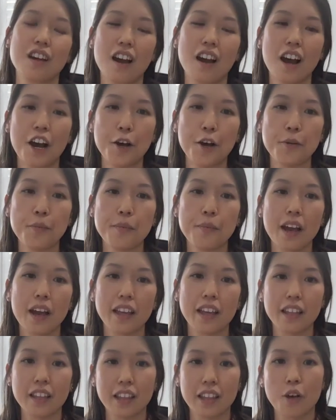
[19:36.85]
I
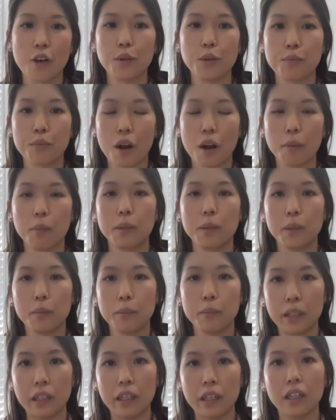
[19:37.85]
think that would probably
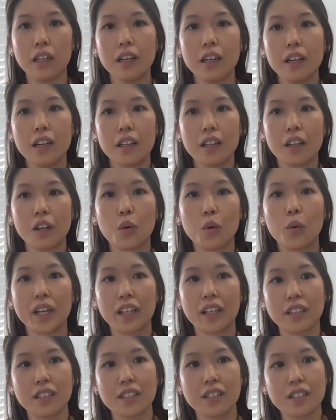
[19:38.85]
be the
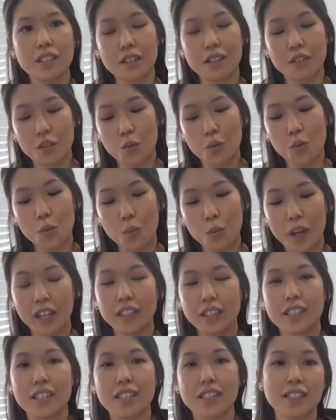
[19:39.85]
quickest way
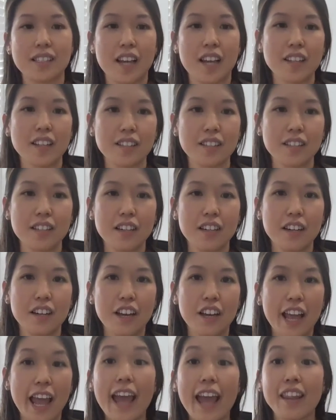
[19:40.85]
to success.
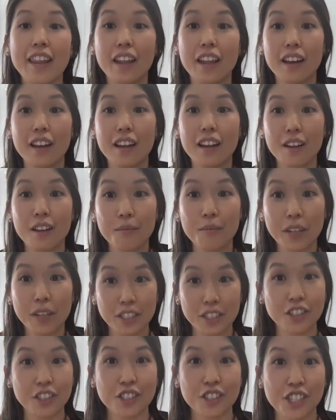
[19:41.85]
And then make
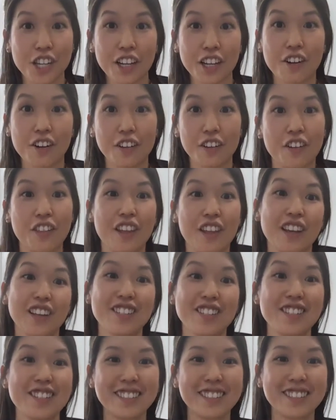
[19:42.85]
sure you check all your things.